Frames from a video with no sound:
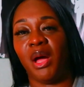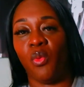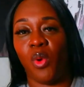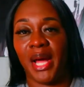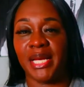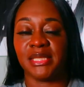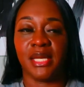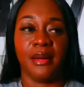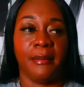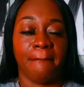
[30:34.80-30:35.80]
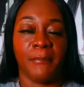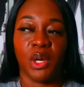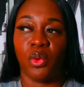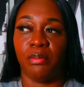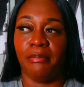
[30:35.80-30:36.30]
my white
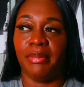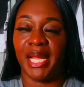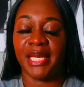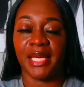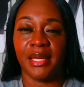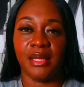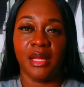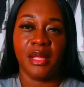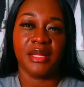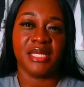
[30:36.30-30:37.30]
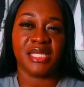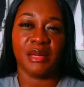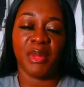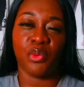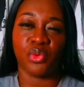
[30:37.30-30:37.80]
blanket that's
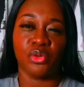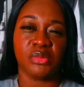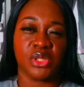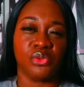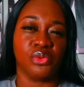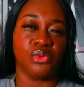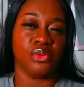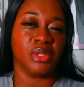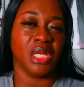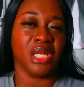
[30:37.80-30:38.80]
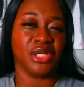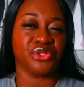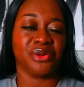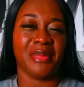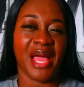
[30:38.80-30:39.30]
in my room to the
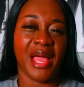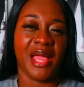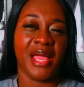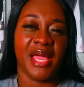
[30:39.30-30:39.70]
laundromat